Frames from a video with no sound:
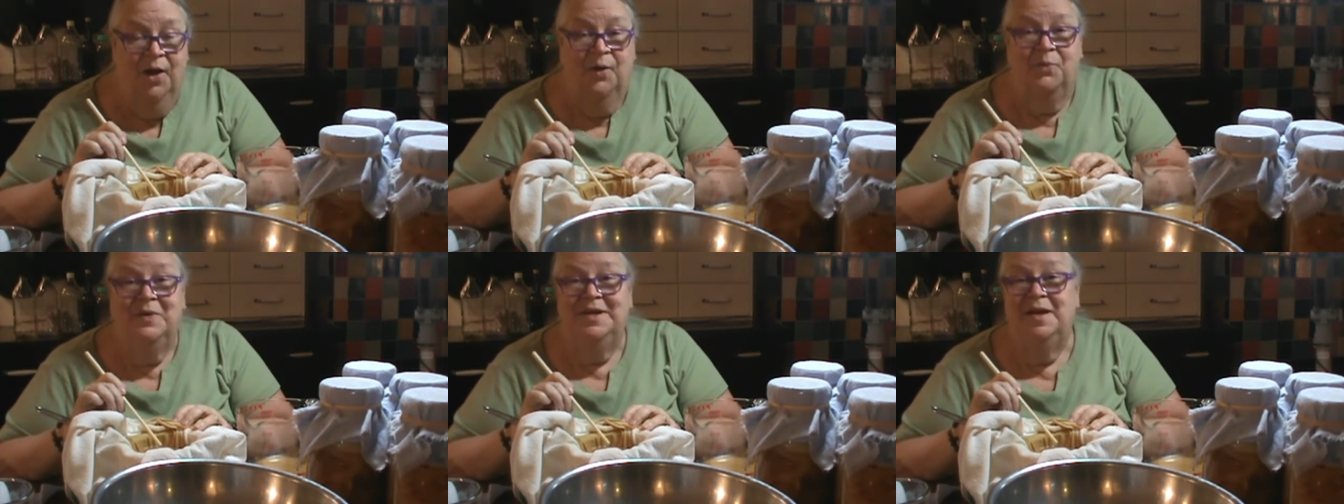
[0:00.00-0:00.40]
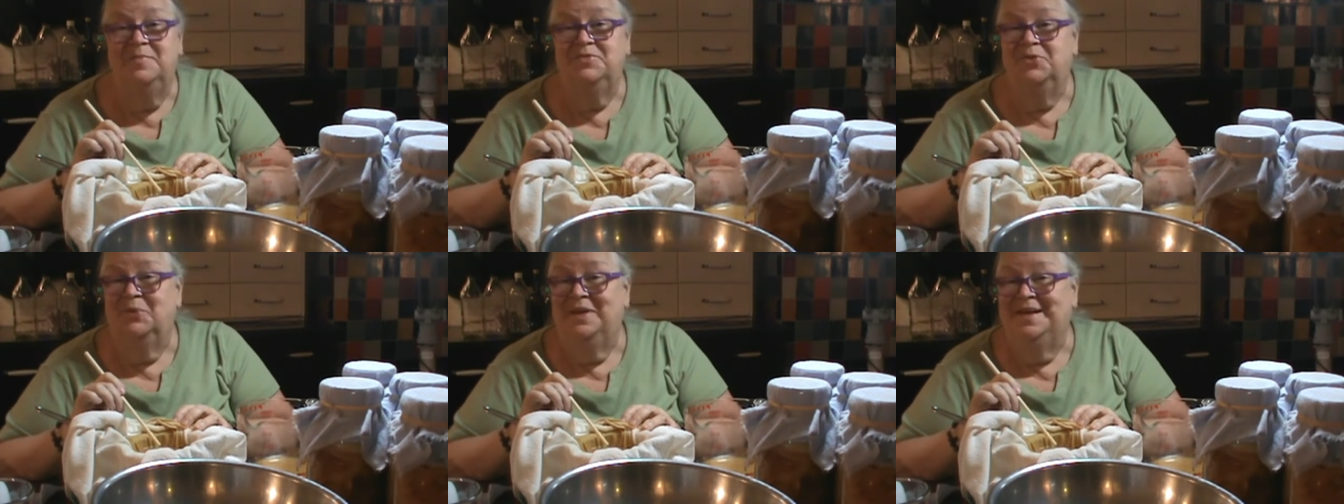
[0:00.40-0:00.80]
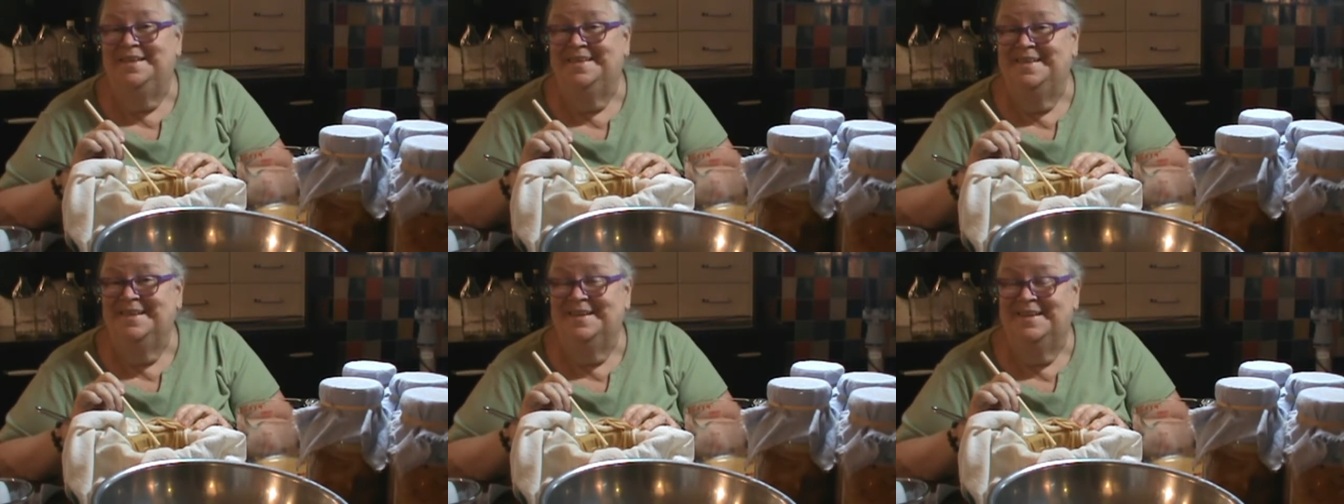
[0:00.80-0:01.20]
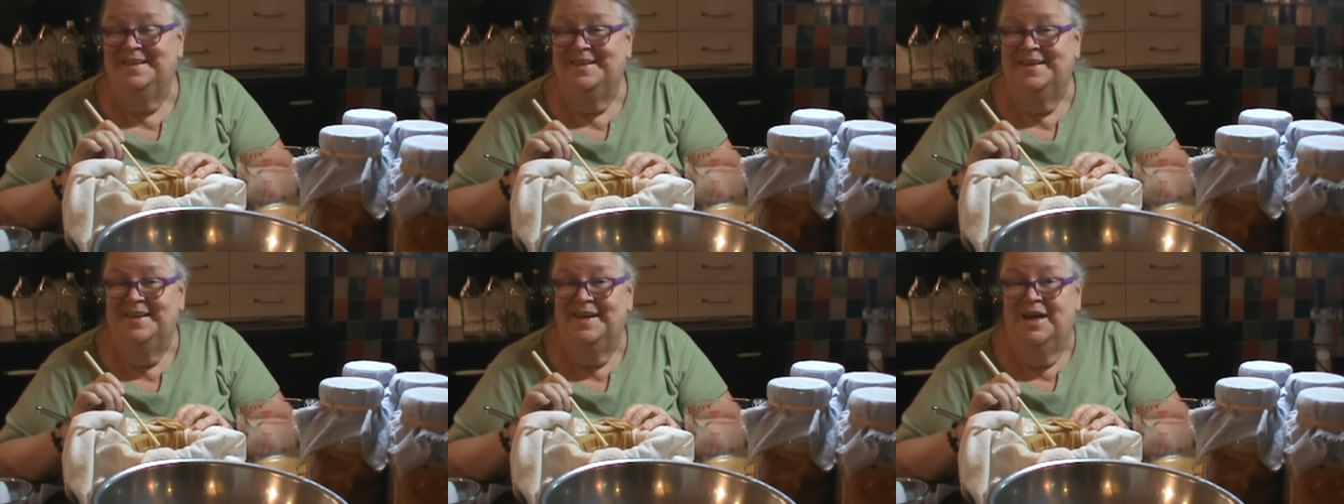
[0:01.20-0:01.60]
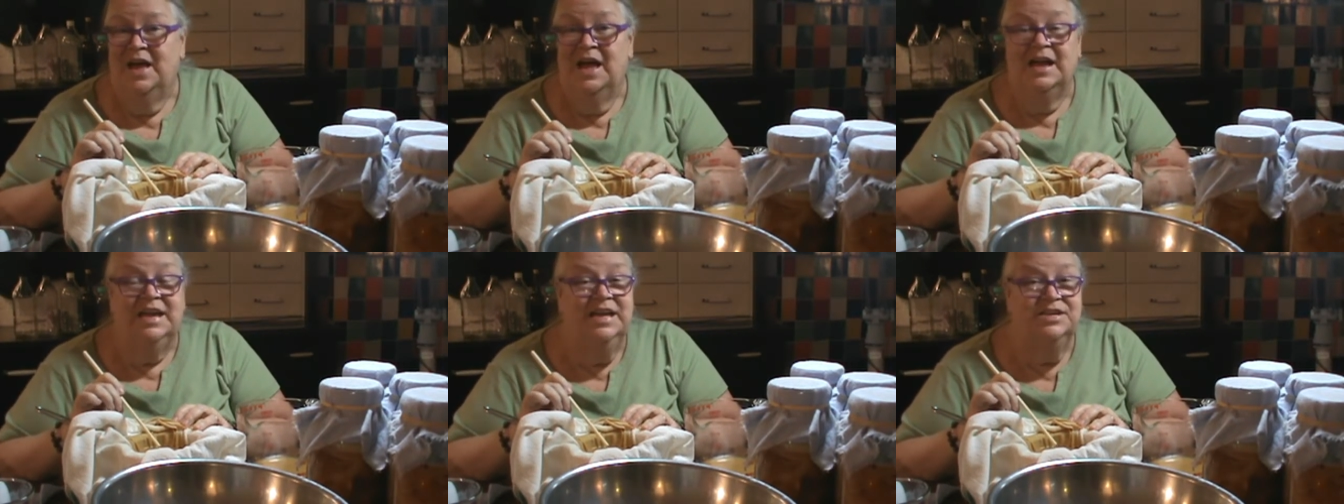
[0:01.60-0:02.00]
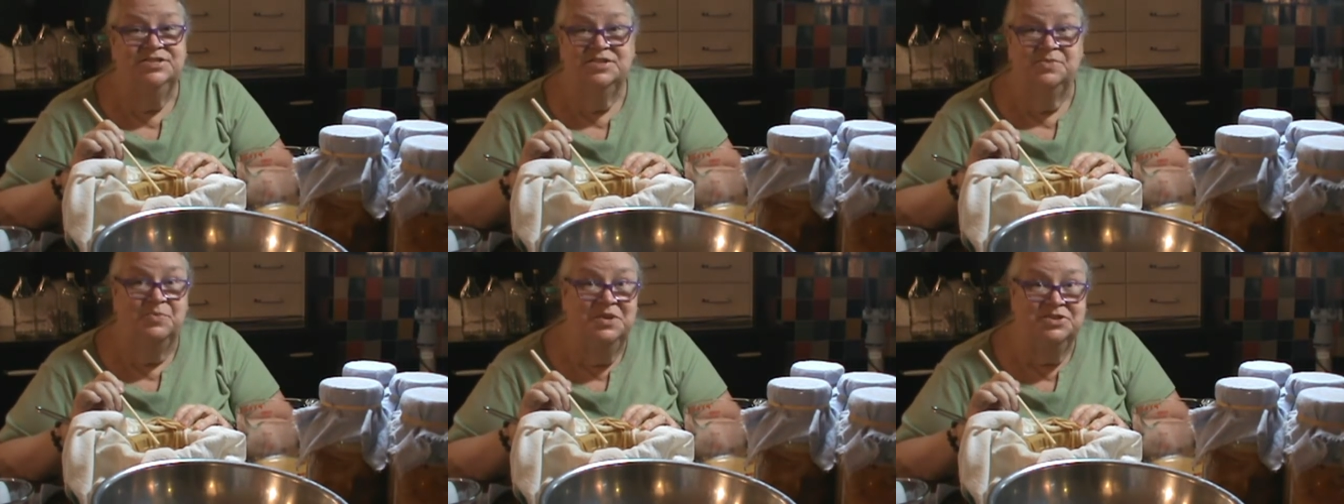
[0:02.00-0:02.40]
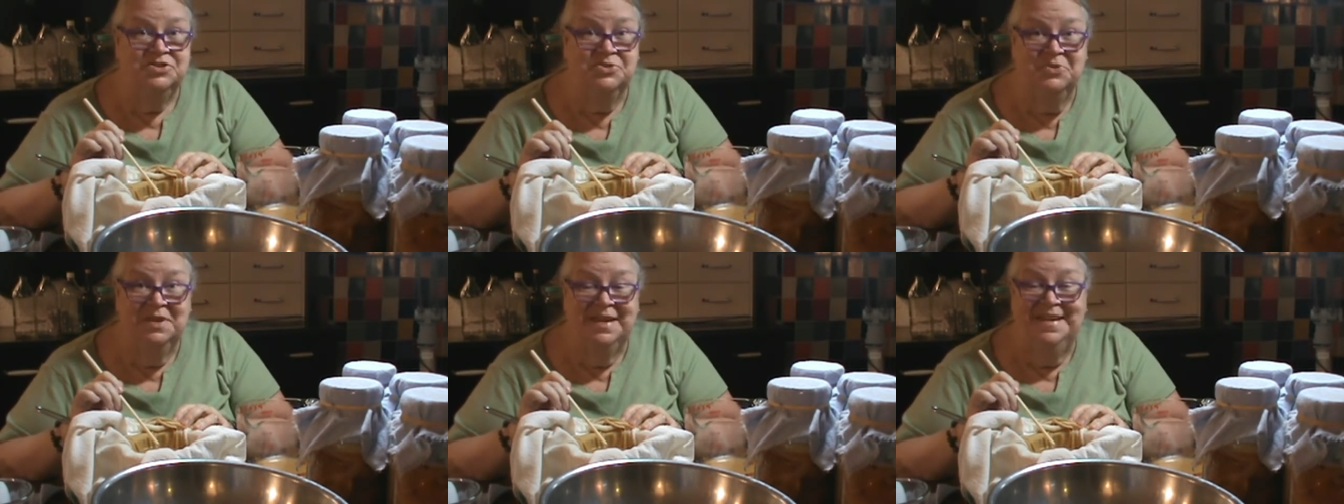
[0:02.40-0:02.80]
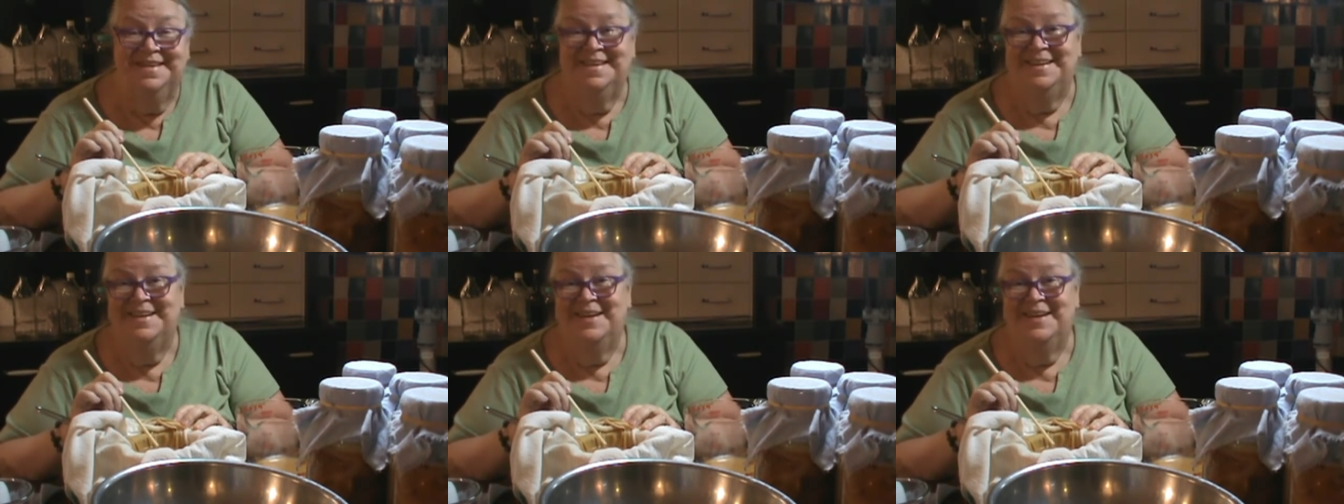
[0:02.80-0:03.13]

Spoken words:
when I'm doing kitchen witchery